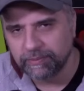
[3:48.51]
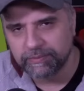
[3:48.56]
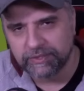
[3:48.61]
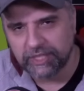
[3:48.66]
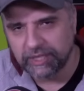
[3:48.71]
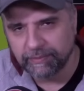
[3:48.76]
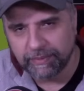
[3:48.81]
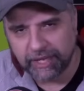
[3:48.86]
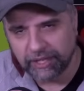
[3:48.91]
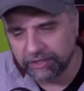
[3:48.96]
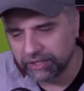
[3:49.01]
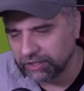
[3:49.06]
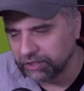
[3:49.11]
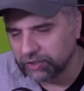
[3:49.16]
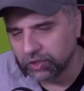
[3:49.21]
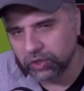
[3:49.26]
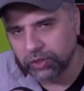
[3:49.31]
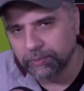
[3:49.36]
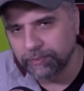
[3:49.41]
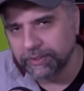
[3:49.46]
team out that
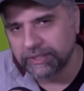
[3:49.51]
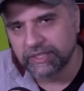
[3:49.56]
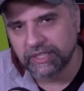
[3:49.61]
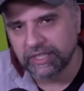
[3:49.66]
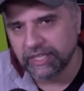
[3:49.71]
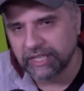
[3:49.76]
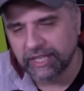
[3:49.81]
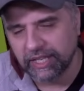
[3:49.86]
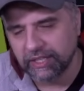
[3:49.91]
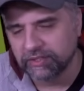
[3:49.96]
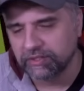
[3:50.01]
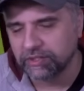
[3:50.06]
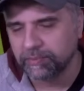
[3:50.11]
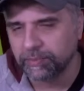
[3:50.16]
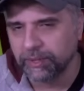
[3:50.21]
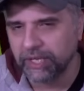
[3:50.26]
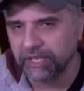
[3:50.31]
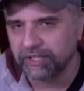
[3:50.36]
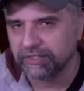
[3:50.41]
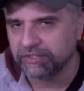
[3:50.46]
Cooper did against
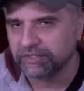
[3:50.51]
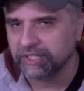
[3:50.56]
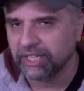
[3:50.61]
Spurs,